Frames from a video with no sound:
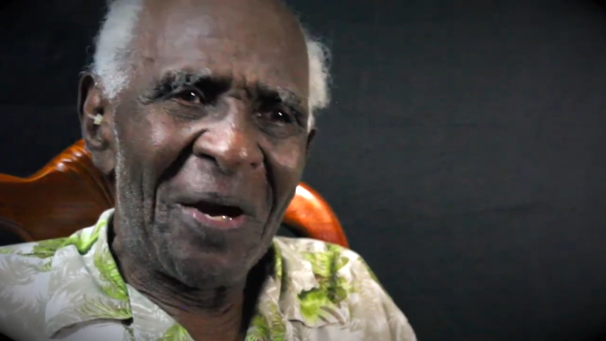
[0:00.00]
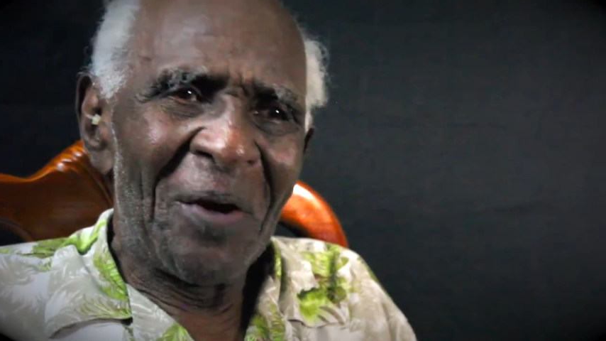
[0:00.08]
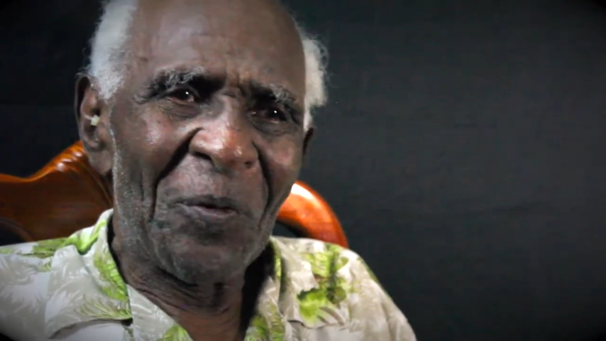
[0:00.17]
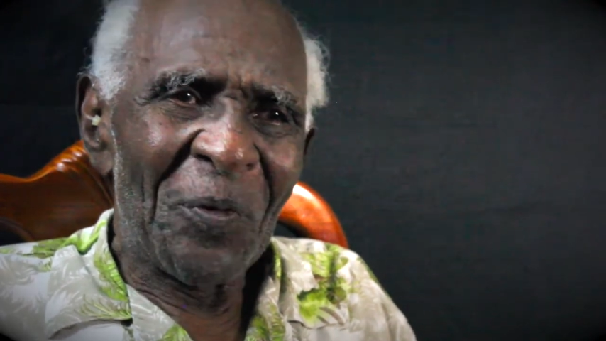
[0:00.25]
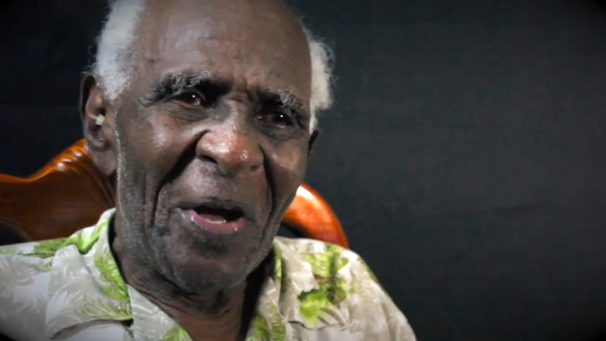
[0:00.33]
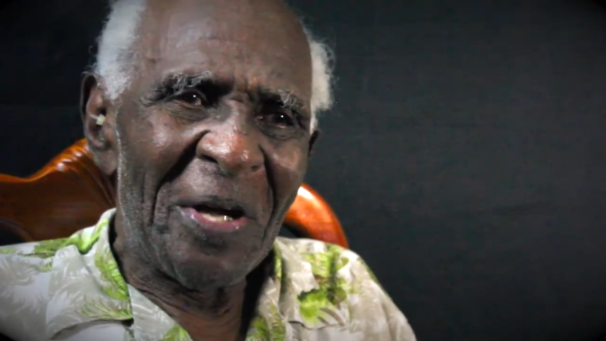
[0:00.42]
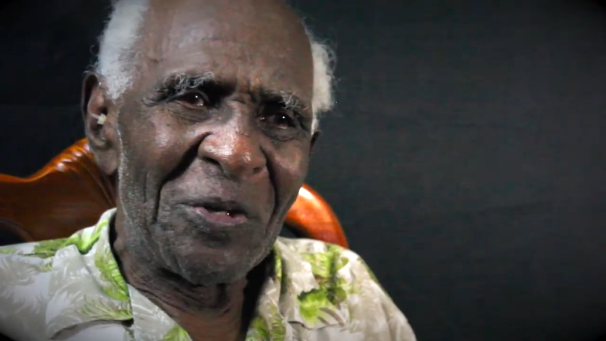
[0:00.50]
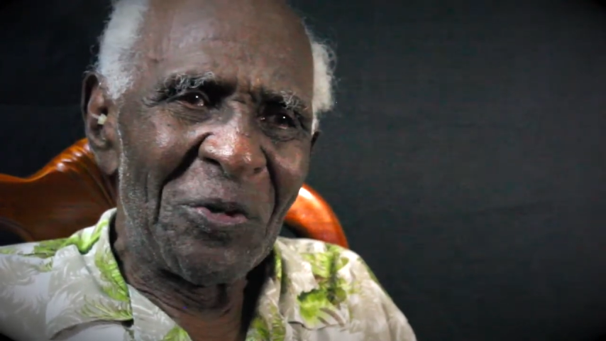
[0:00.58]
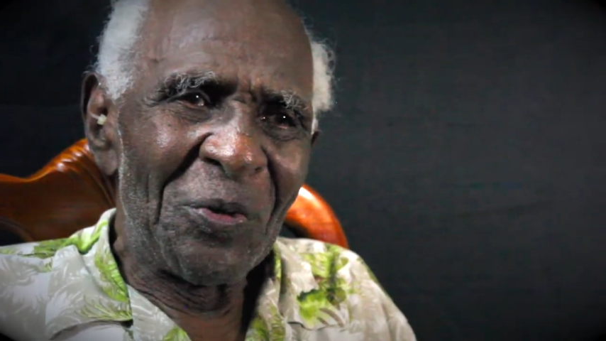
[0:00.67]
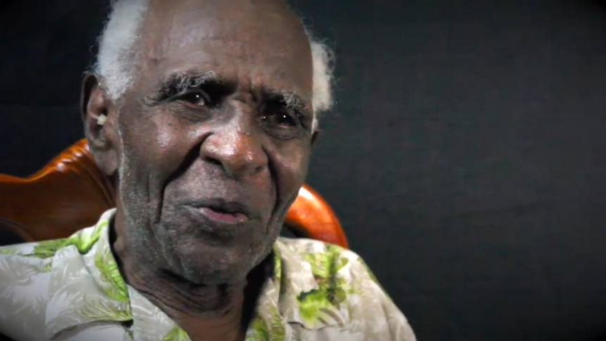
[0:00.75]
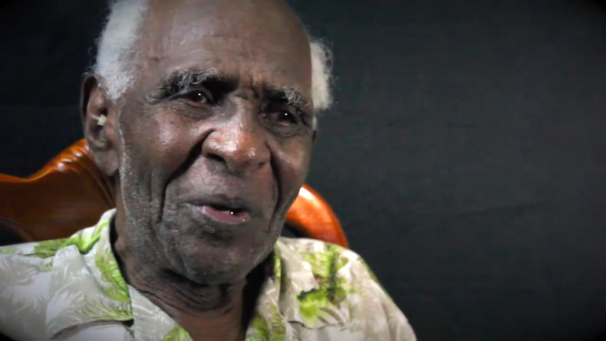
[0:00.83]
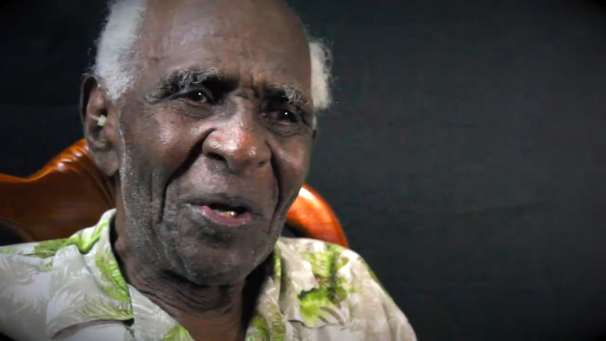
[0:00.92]
don't think
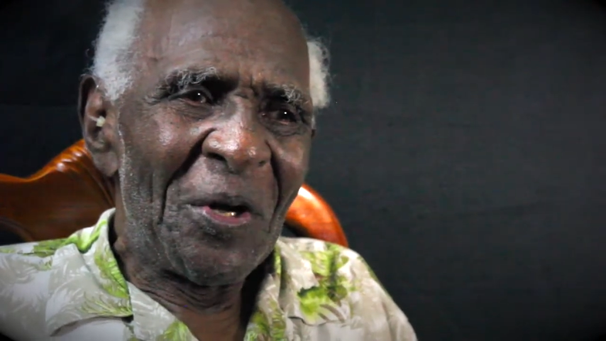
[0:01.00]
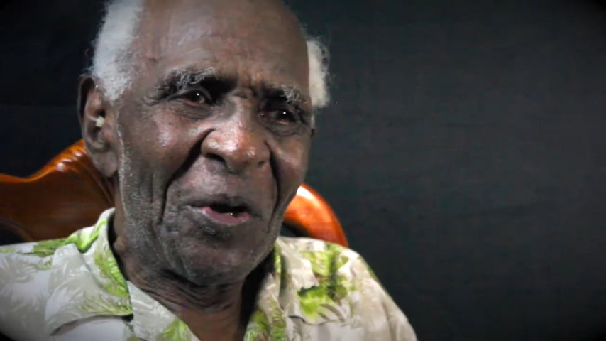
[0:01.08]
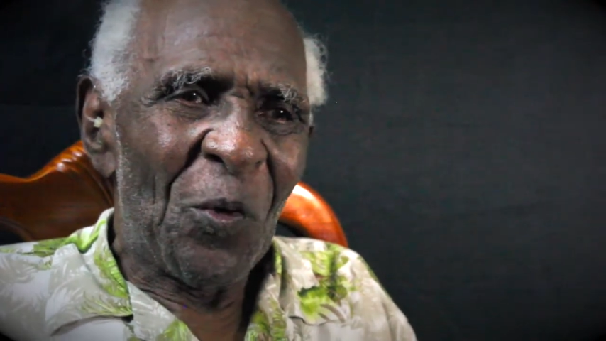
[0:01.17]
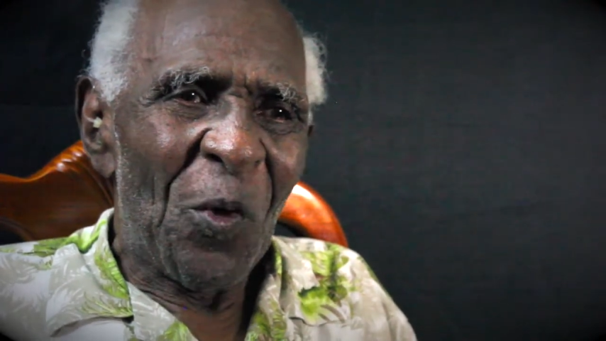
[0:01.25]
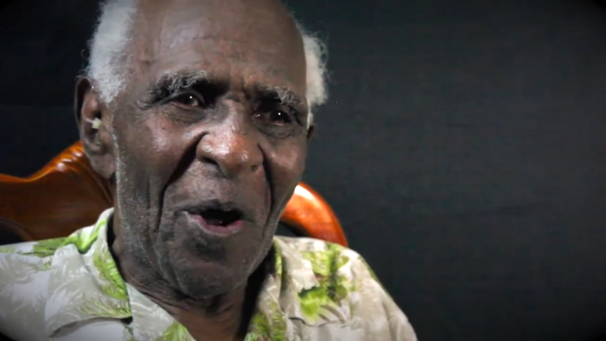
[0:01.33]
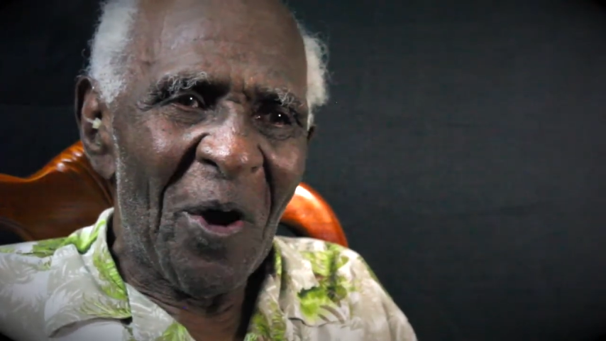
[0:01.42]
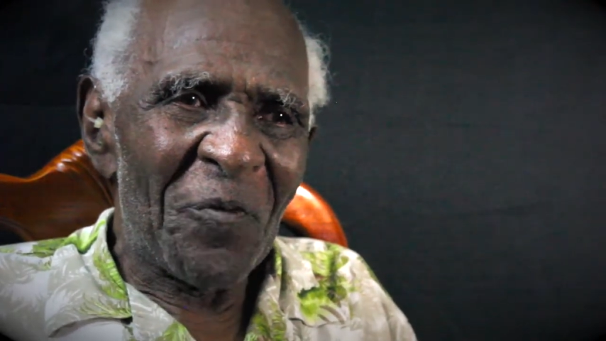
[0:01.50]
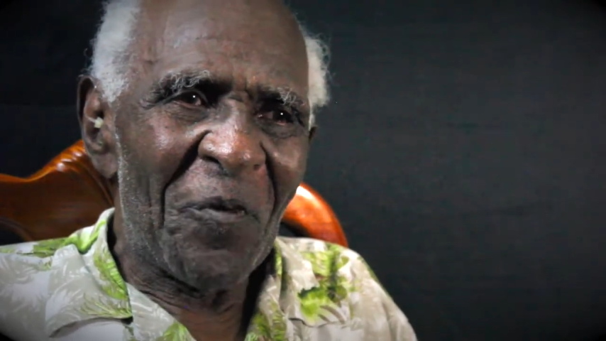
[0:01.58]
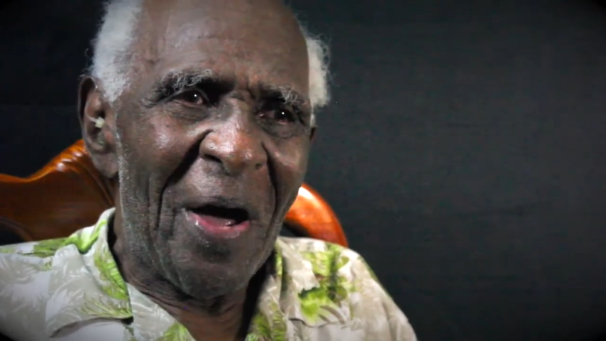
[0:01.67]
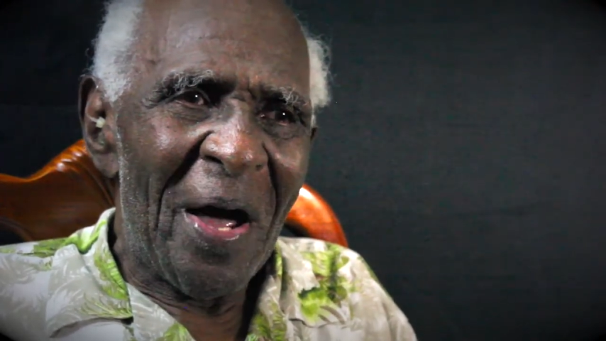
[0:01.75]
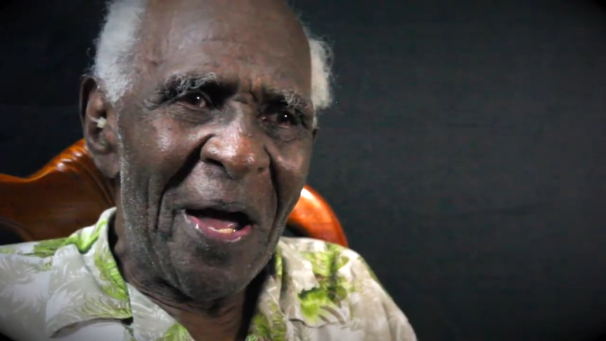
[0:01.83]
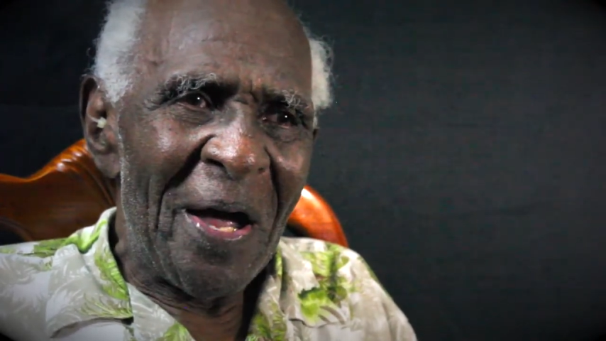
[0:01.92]
you
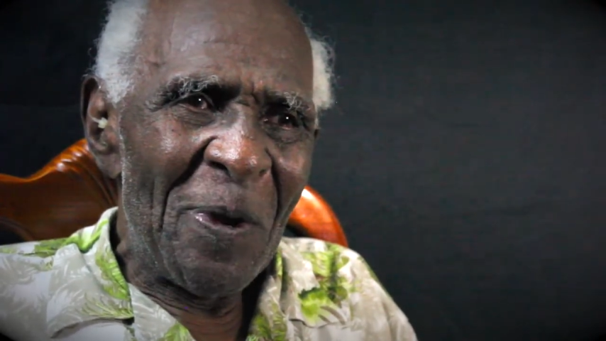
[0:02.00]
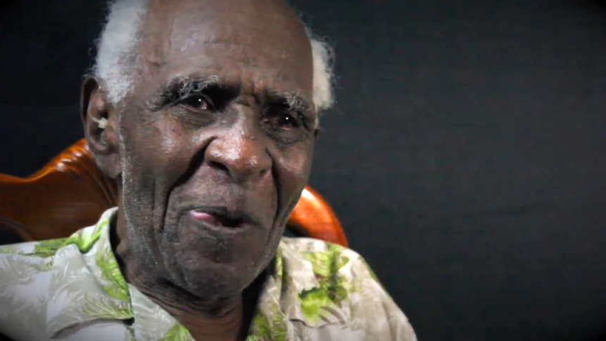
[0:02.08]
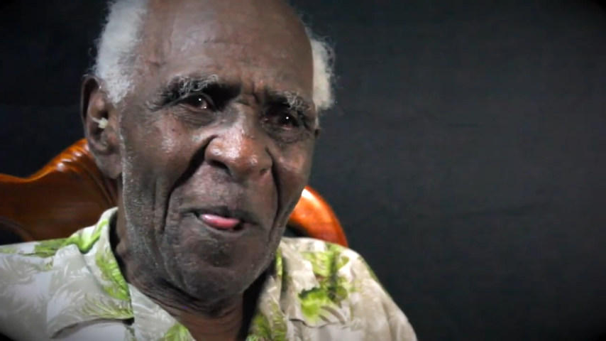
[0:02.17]
qualify.